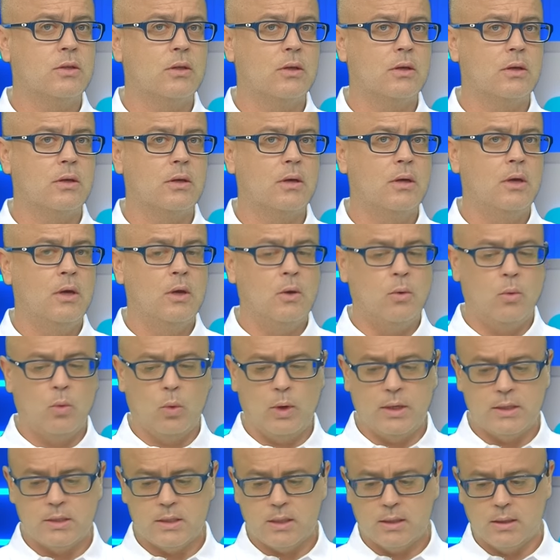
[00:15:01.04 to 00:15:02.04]
the
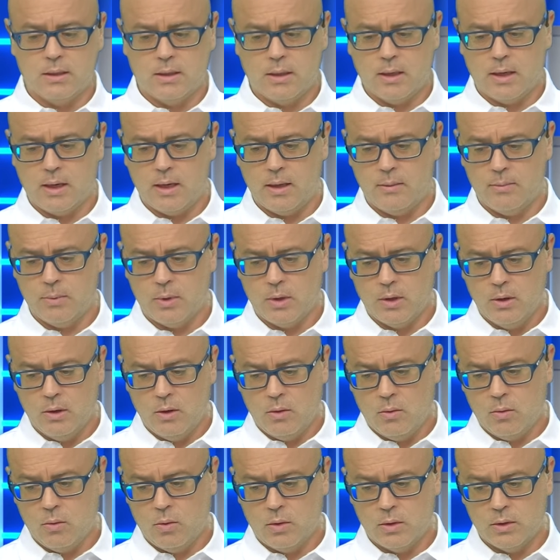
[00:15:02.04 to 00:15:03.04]
Western Cape
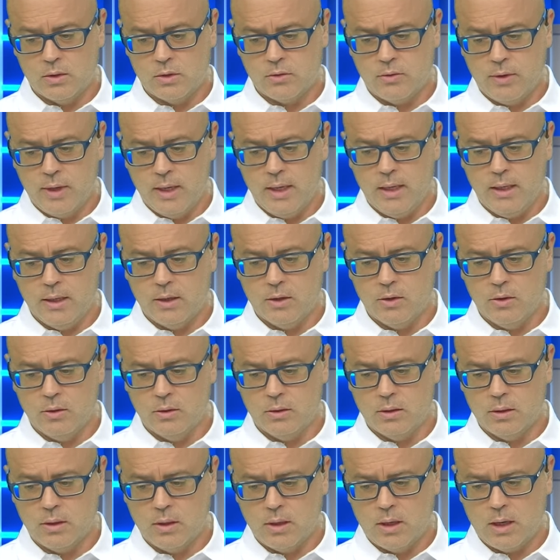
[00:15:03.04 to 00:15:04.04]
was really
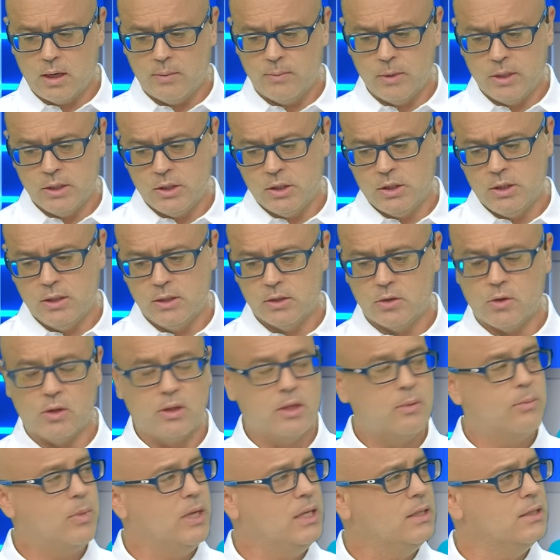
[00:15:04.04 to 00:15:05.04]
good. Oh, I mean, she's got
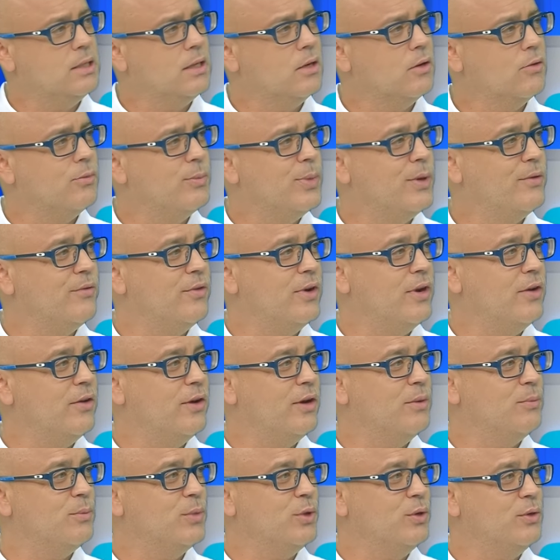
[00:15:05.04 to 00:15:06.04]
the beating of
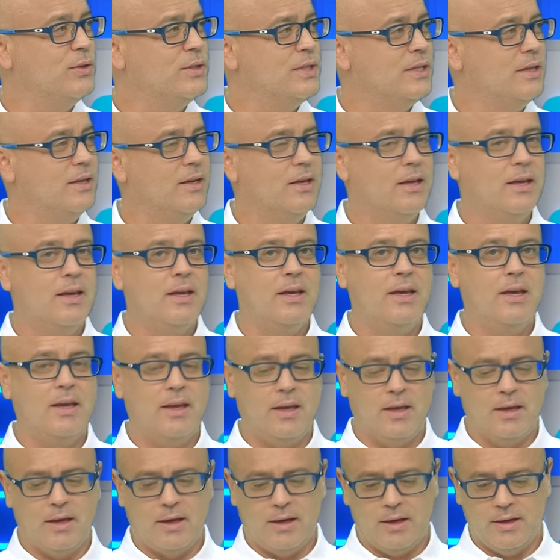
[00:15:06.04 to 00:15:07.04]
Bavarian Beauty.
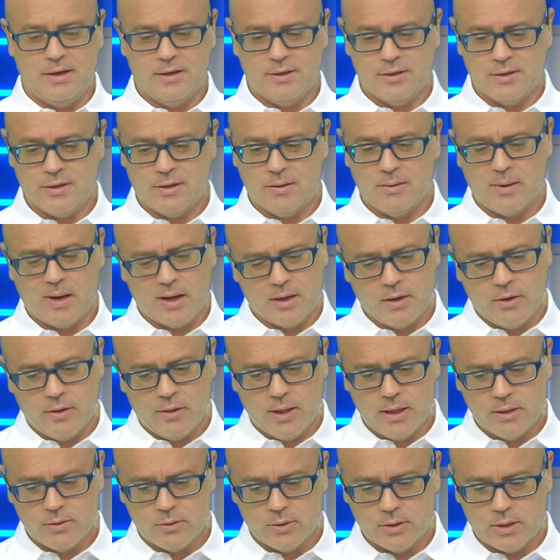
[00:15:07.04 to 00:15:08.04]
As I know
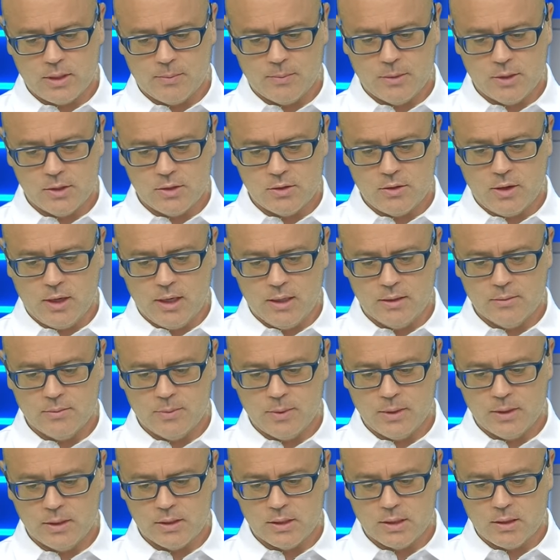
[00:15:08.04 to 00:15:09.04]
that was up the straight,
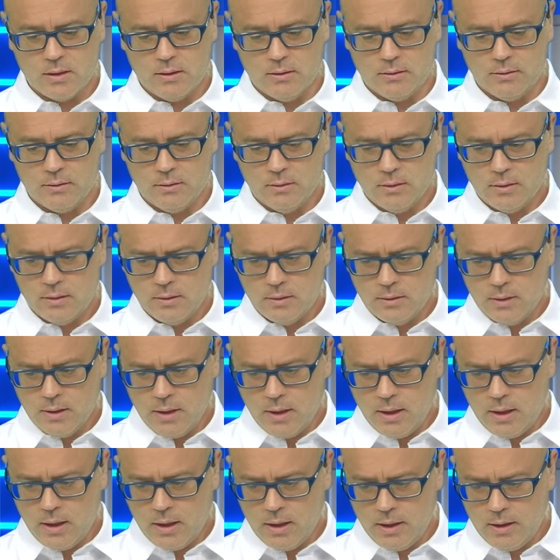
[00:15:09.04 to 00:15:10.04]
but still.
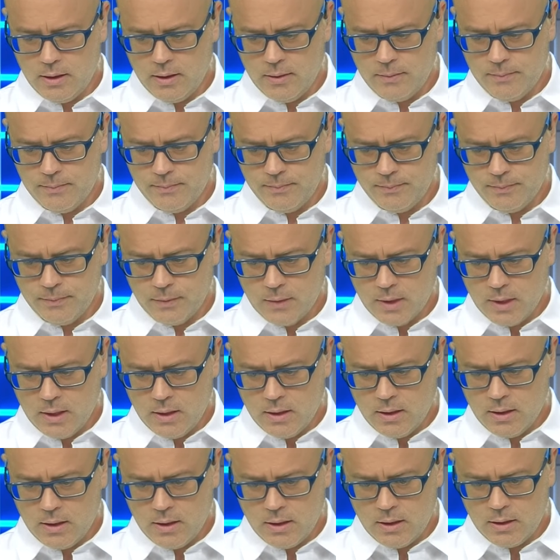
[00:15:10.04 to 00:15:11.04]
Um,
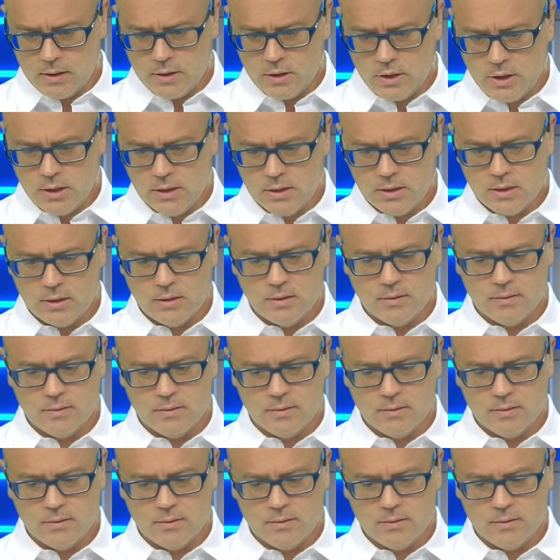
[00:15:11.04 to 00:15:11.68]
Mia uh, she's